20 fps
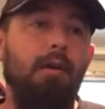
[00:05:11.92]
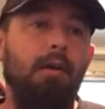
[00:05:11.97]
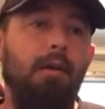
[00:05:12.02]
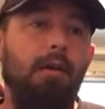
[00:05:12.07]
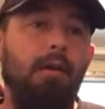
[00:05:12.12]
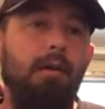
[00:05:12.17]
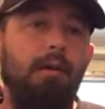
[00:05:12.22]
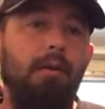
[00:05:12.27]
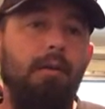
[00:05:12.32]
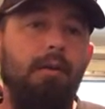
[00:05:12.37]

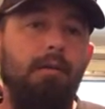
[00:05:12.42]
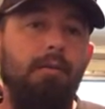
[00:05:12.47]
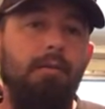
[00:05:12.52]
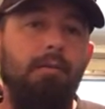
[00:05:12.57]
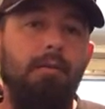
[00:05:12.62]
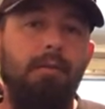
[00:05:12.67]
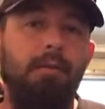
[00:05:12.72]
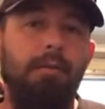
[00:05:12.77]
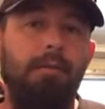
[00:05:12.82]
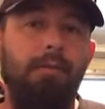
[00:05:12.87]

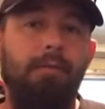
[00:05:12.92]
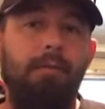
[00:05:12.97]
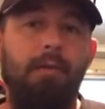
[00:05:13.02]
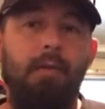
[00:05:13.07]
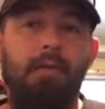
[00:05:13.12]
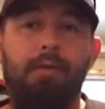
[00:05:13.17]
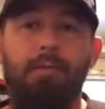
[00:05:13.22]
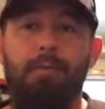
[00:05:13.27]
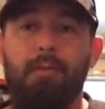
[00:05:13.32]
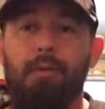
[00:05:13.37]
As
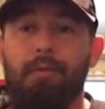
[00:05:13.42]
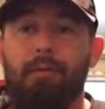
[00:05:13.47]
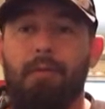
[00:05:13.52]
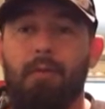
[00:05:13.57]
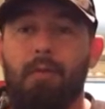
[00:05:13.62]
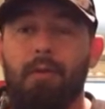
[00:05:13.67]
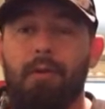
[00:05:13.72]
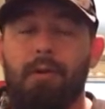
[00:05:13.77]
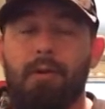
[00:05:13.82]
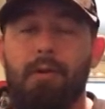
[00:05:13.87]
far as book
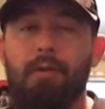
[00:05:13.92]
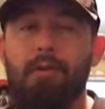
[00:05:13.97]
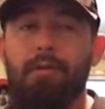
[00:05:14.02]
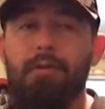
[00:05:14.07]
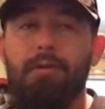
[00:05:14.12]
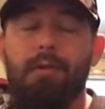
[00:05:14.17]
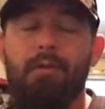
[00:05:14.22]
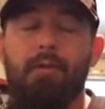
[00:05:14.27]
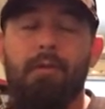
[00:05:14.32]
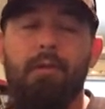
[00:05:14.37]
4
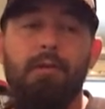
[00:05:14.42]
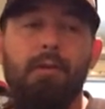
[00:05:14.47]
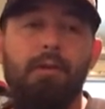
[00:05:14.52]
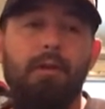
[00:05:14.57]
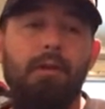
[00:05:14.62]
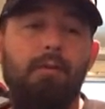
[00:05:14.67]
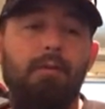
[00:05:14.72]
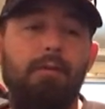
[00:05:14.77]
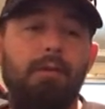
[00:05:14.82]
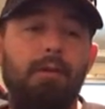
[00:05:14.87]
goes, I've already
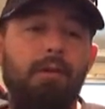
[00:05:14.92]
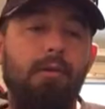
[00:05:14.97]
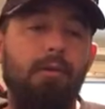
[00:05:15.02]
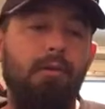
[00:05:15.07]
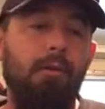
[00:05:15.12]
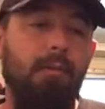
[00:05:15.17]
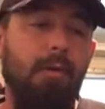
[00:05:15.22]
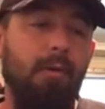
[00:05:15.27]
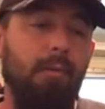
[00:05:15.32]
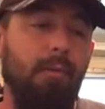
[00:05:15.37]
let everyone
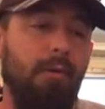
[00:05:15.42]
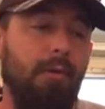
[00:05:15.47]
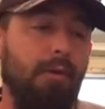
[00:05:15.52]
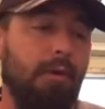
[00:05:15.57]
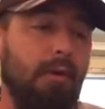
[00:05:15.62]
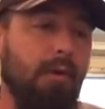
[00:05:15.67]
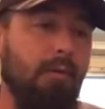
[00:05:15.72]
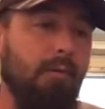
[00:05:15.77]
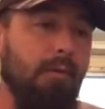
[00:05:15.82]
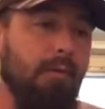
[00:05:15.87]
know I'm not
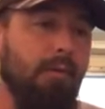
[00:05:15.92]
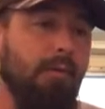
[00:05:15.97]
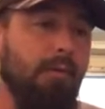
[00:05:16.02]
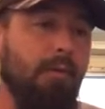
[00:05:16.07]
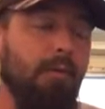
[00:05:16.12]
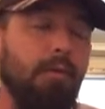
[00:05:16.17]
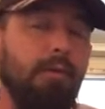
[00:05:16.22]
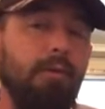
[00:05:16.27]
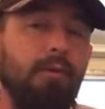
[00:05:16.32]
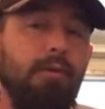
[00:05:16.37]
putting out book
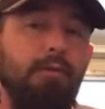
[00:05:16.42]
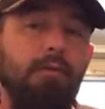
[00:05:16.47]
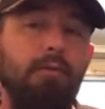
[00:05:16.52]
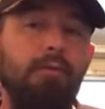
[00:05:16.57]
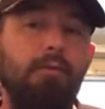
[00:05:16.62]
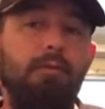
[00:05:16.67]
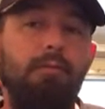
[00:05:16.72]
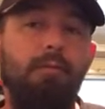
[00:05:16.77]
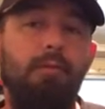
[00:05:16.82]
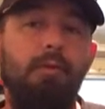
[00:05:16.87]
4
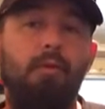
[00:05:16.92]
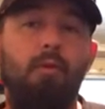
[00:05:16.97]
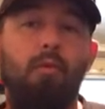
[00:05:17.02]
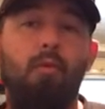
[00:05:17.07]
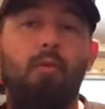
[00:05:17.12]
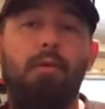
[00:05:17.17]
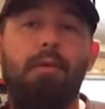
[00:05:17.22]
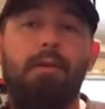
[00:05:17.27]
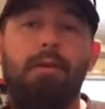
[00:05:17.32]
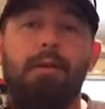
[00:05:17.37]
until book
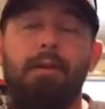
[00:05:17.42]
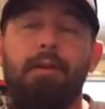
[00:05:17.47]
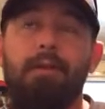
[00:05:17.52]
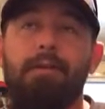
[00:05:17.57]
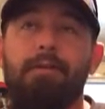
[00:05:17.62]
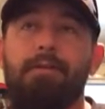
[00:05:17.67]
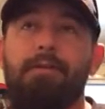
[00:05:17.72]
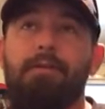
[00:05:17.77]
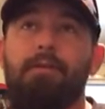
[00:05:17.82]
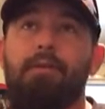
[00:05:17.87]
1
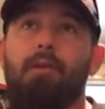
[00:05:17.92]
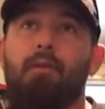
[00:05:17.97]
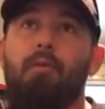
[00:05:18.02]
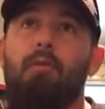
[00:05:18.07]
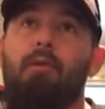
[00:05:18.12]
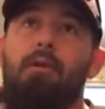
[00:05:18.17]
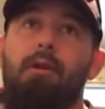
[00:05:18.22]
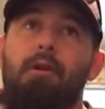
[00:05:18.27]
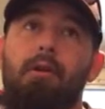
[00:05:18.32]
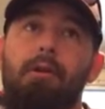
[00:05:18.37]
hits the
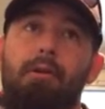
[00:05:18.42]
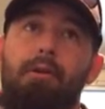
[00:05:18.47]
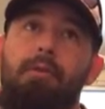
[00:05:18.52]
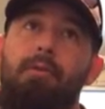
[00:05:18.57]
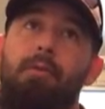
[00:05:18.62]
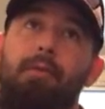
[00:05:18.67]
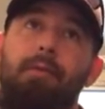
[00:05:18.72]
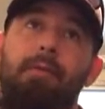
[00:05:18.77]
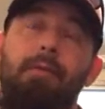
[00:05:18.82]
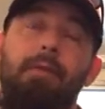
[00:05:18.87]

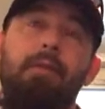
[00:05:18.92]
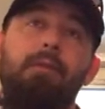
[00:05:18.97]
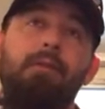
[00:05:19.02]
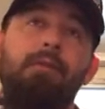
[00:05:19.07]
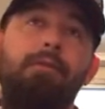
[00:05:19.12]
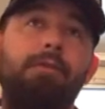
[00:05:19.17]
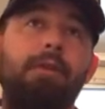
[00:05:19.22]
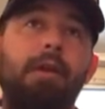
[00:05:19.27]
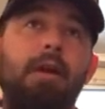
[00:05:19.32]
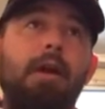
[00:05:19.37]
100
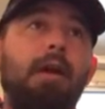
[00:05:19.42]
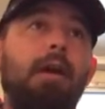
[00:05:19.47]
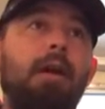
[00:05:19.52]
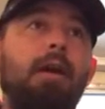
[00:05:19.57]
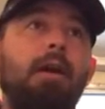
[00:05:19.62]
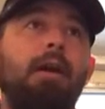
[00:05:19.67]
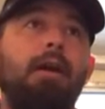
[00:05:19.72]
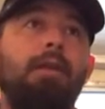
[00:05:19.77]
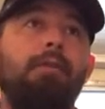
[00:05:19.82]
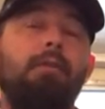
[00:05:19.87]
reviews.
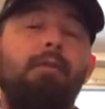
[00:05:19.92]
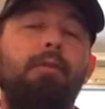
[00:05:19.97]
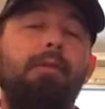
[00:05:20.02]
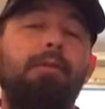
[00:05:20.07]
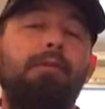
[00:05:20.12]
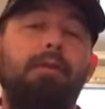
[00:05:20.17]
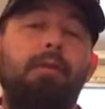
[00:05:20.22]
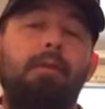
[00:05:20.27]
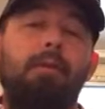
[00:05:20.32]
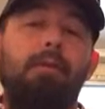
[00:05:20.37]
And the only
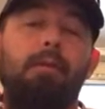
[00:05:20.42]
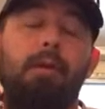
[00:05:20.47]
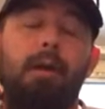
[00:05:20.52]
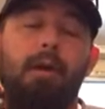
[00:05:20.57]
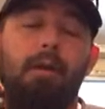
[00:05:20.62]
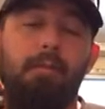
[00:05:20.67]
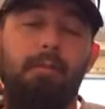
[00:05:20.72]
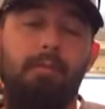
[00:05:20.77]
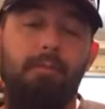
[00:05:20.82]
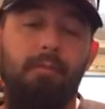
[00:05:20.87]
reason
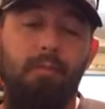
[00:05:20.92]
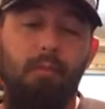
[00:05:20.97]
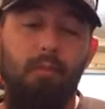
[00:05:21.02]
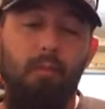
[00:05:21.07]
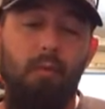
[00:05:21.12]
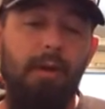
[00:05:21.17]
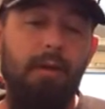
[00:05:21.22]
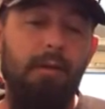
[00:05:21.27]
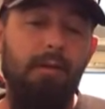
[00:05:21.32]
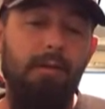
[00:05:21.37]
I'm
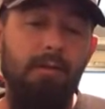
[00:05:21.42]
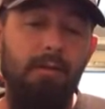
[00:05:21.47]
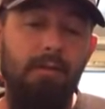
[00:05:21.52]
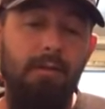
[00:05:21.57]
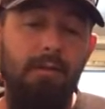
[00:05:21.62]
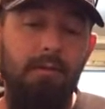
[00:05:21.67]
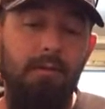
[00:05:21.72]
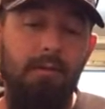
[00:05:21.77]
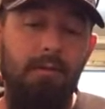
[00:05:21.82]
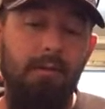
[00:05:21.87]
waiting
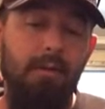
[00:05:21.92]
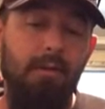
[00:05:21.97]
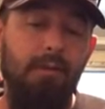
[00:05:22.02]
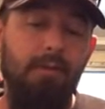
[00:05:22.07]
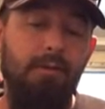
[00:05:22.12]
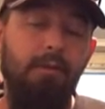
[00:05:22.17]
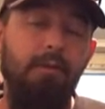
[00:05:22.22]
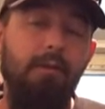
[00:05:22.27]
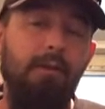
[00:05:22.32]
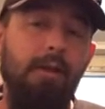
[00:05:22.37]

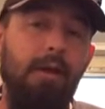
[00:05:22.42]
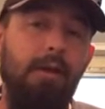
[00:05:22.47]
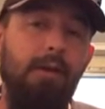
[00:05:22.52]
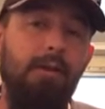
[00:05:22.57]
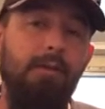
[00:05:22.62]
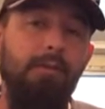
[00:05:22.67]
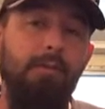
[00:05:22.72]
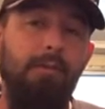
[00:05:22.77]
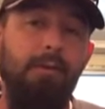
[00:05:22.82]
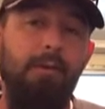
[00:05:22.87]
until
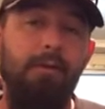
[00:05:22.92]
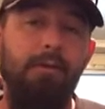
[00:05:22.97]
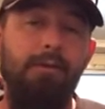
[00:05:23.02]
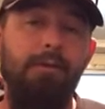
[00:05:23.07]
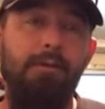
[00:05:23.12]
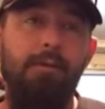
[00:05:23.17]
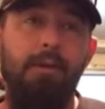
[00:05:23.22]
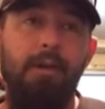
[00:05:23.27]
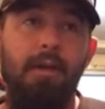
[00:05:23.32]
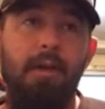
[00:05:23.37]
that is
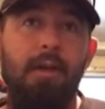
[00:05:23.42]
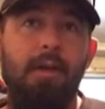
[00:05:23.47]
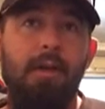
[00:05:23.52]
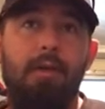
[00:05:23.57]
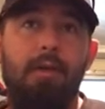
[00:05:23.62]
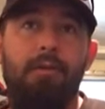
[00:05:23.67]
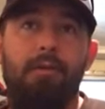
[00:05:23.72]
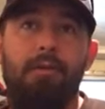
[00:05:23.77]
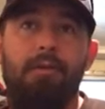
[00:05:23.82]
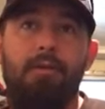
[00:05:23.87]
because
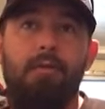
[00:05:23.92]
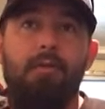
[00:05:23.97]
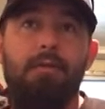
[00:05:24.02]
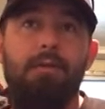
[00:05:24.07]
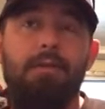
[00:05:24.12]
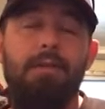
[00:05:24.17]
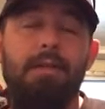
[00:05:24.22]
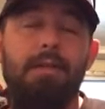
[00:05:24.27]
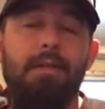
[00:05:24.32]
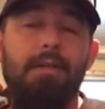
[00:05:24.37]
there's
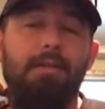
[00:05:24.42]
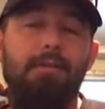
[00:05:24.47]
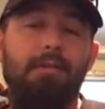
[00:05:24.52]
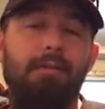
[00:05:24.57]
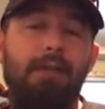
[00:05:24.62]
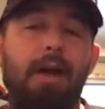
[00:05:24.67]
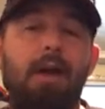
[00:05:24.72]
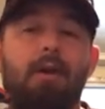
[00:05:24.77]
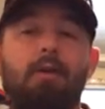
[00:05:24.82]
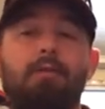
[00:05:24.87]
over
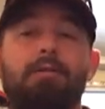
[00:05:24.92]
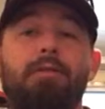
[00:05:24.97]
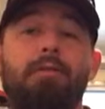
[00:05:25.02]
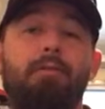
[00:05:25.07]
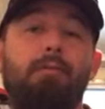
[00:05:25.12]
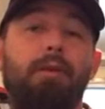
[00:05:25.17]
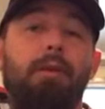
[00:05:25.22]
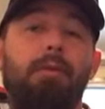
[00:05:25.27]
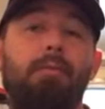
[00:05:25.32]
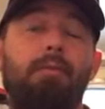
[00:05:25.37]

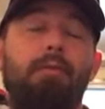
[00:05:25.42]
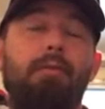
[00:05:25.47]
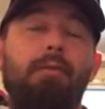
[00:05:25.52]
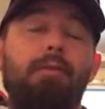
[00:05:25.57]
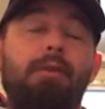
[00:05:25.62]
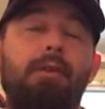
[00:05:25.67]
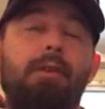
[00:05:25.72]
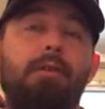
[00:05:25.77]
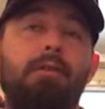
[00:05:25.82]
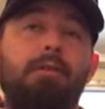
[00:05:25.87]
10,000 people
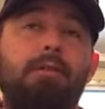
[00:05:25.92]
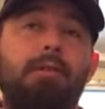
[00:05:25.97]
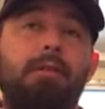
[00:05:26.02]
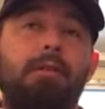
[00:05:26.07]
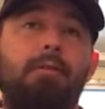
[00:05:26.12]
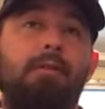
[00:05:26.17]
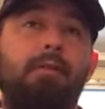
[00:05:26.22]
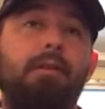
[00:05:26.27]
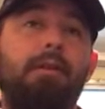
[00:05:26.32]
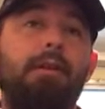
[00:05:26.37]
that gets
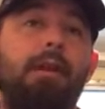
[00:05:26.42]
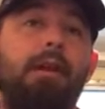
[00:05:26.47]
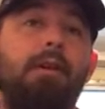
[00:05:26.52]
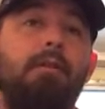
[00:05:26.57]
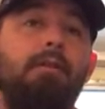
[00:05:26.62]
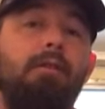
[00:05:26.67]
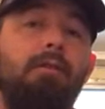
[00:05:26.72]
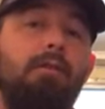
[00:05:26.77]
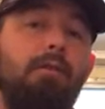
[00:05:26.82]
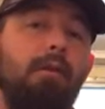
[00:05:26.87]
the free
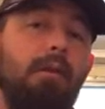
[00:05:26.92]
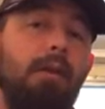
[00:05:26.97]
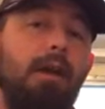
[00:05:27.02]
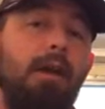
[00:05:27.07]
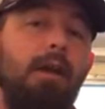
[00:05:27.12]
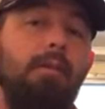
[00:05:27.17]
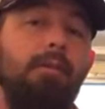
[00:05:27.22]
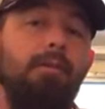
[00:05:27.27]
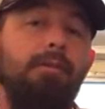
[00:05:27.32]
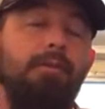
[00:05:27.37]
download on
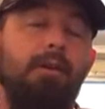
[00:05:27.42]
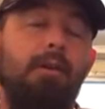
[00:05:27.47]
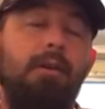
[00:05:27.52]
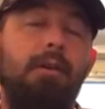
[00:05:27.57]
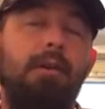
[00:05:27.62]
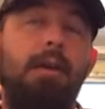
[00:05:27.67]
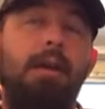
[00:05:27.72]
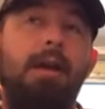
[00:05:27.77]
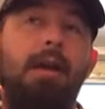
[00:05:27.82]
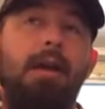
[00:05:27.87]

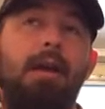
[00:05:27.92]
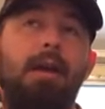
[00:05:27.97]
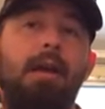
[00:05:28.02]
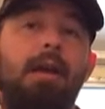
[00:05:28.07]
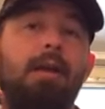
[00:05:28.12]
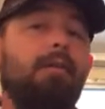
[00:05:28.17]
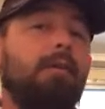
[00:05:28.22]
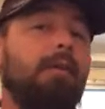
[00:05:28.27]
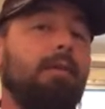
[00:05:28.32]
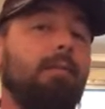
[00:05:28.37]
Amazon
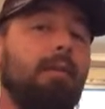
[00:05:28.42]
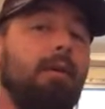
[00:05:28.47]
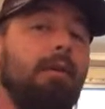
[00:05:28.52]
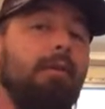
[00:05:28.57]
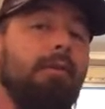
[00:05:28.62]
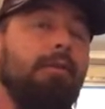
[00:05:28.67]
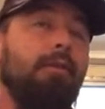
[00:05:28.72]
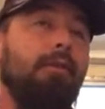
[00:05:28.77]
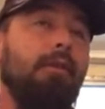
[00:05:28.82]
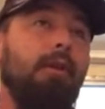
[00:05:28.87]
every month.